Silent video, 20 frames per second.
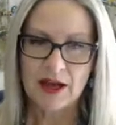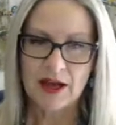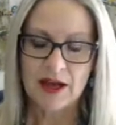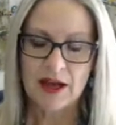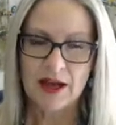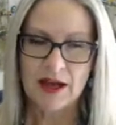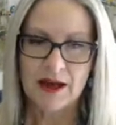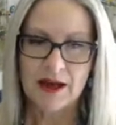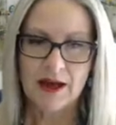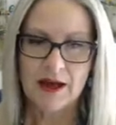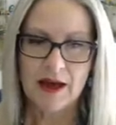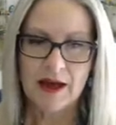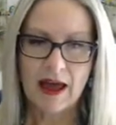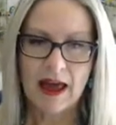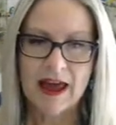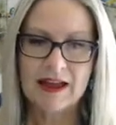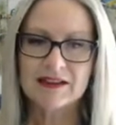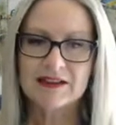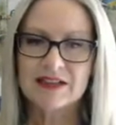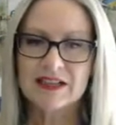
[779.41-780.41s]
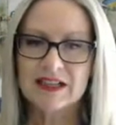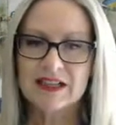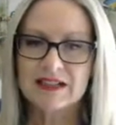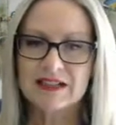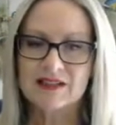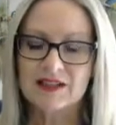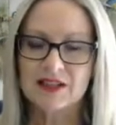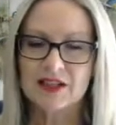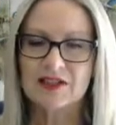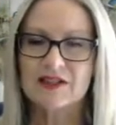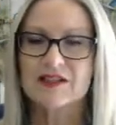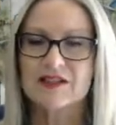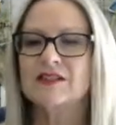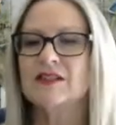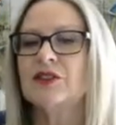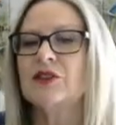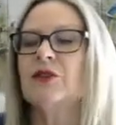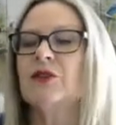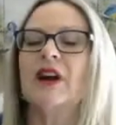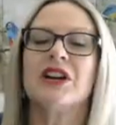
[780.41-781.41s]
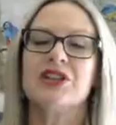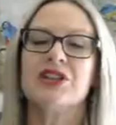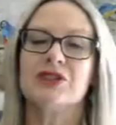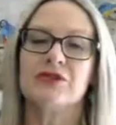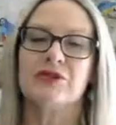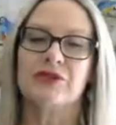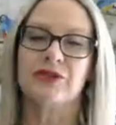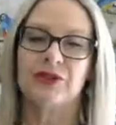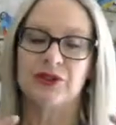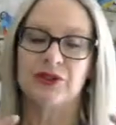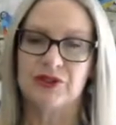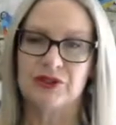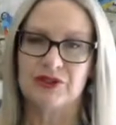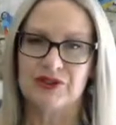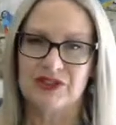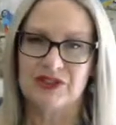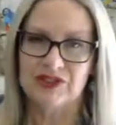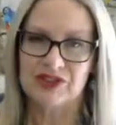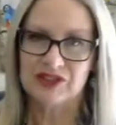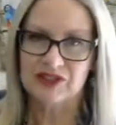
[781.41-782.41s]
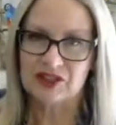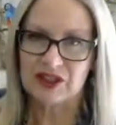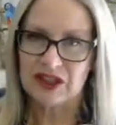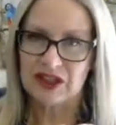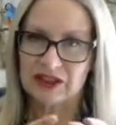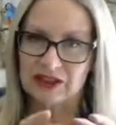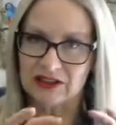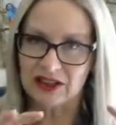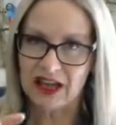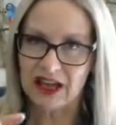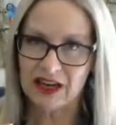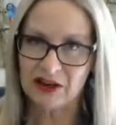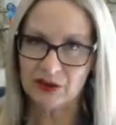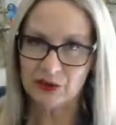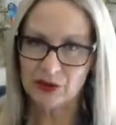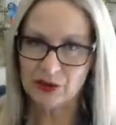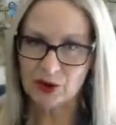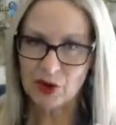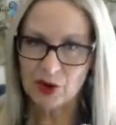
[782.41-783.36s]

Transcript: and its consideration for this collateral